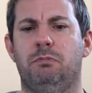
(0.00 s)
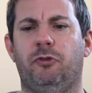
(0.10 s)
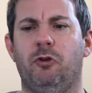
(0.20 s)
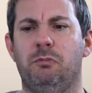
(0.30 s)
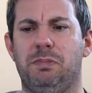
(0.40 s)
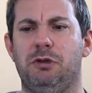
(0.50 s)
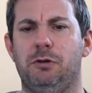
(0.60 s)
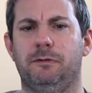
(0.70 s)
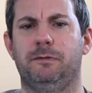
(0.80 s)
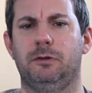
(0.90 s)
so
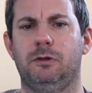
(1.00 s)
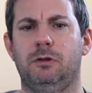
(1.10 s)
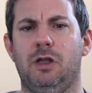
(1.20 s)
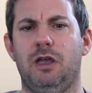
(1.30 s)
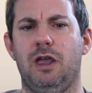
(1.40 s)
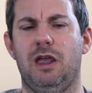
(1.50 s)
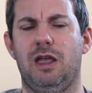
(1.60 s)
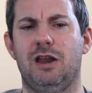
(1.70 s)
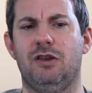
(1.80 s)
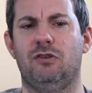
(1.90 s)
beautiful
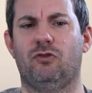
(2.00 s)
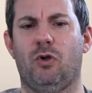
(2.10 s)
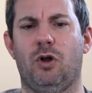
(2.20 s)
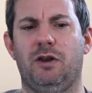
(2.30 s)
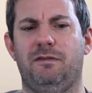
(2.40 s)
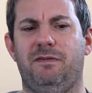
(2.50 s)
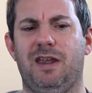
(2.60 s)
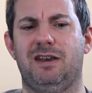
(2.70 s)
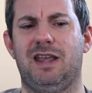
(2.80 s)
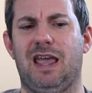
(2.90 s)
and drawn and
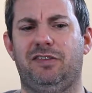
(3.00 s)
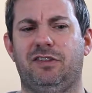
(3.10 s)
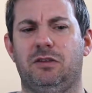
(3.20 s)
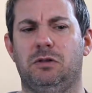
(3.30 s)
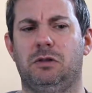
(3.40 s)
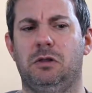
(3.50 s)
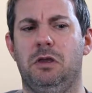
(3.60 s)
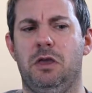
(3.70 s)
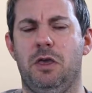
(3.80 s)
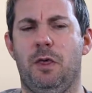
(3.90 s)
fantastical
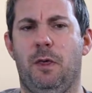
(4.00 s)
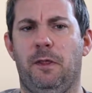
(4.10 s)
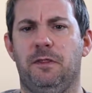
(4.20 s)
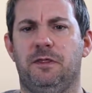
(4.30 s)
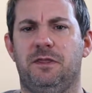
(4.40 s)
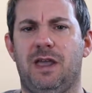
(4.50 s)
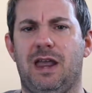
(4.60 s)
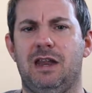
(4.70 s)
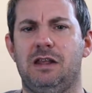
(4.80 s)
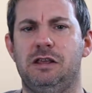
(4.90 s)

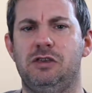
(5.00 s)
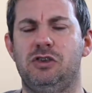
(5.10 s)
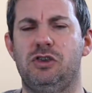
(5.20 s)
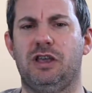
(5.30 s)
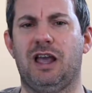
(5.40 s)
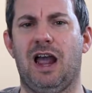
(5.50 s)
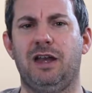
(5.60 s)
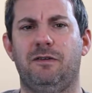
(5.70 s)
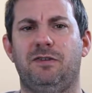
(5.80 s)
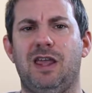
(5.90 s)
that it
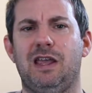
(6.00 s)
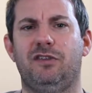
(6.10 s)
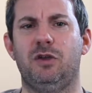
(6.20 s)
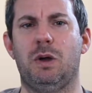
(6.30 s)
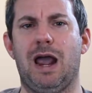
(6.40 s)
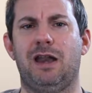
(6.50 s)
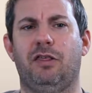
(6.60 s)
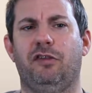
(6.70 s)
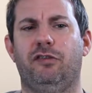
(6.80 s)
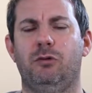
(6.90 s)
kind of takes you out of
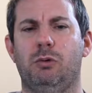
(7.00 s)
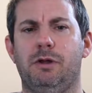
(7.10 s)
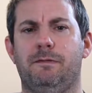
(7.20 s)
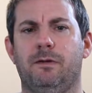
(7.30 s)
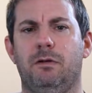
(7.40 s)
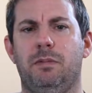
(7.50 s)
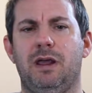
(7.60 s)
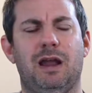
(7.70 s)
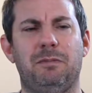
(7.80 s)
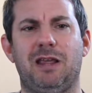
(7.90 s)
the story for a bit.
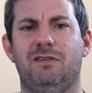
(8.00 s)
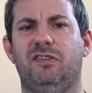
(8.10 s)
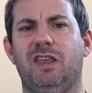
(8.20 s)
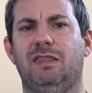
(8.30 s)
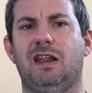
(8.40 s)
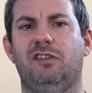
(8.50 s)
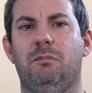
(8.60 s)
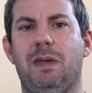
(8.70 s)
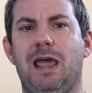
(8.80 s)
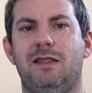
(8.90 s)
And I'm not even saying that as a
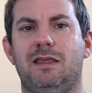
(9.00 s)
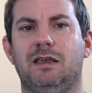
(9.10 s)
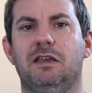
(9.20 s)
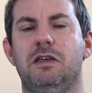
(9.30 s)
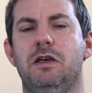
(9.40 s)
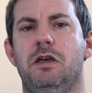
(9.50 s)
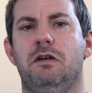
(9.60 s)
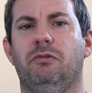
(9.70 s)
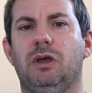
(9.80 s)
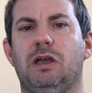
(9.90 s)
bad thing.
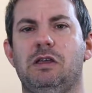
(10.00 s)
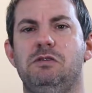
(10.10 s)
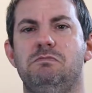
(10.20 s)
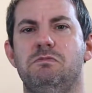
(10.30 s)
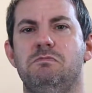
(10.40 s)
Like,